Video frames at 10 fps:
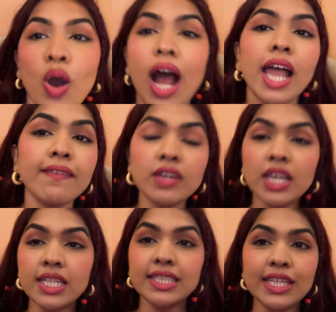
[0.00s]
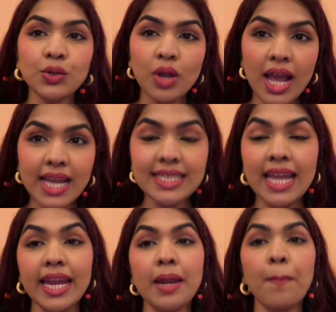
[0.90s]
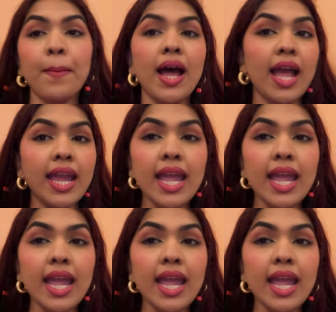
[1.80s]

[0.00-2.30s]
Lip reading: I will see you guys in my